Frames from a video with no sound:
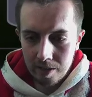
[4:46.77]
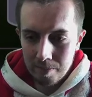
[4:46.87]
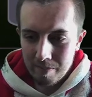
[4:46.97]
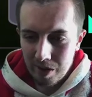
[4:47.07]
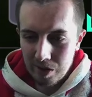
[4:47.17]

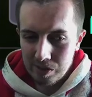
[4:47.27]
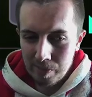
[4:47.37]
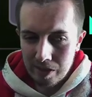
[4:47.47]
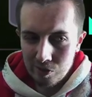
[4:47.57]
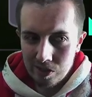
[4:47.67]
Might use
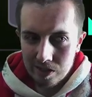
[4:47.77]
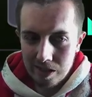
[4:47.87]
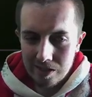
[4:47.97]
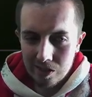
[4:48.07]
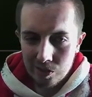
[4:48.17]
Mendy.
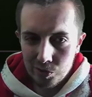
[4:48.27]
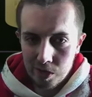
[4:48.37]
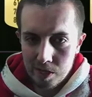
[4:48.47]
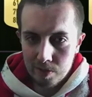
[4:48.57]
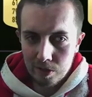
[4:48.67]
He's
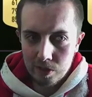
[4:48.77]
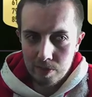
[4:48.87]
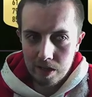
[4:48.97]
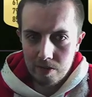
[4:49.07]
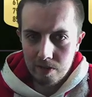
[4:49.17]
untradeable, I do
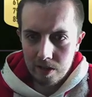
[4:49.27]
believe.